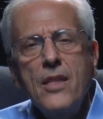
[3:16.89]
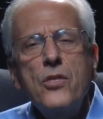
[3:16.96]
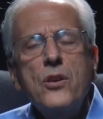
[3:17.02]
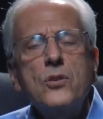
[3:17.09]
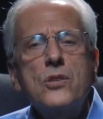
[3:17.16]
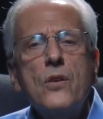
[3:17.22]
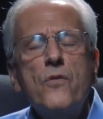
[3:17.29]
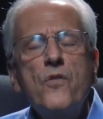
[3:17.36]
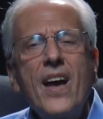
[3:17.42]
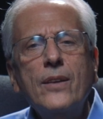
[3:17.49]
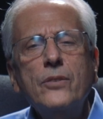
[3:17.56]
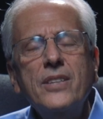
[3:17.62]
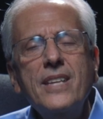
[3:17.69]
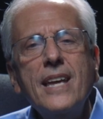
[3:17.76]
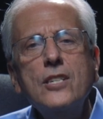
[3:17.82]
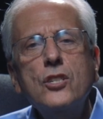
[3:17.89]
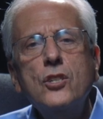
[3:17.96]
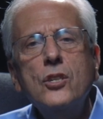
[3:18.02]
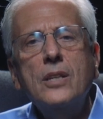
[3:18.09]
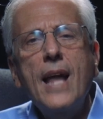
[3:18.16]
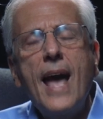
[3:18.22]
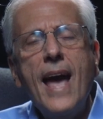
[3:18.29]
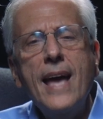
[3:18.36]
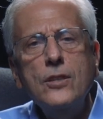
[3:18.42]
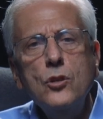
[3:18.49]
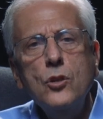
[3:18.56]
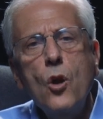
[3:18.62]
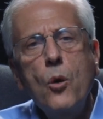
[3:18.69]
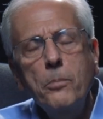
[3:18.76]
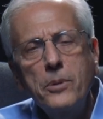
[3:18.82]
There's a foundation at
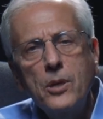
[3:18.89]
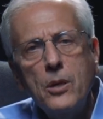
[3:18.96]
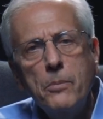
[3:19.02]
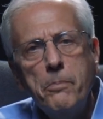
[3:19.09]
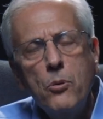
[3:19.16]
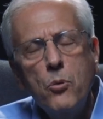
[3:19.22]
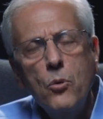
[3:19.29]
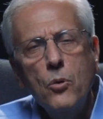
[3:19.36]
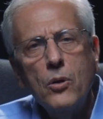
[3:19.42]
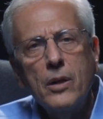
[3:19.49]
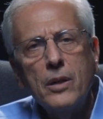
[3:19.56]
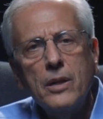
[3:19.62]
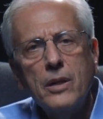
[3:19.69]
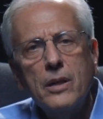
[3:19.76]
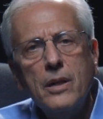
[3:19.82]
Yom Kippur